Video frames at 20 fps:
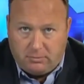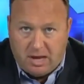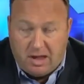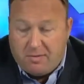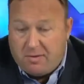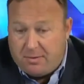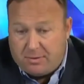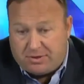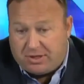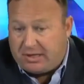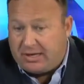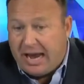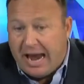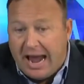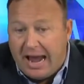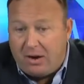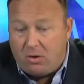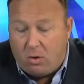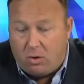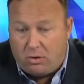And then there's a
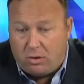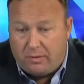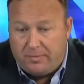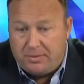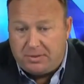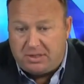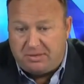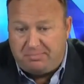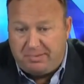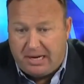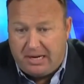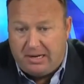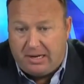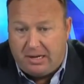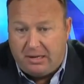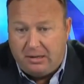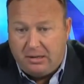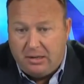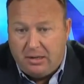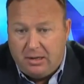gag order in the
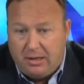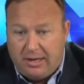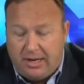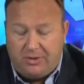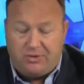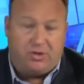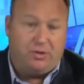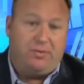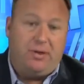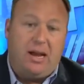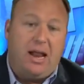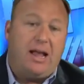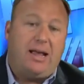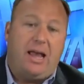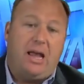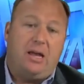subpoena, and so then I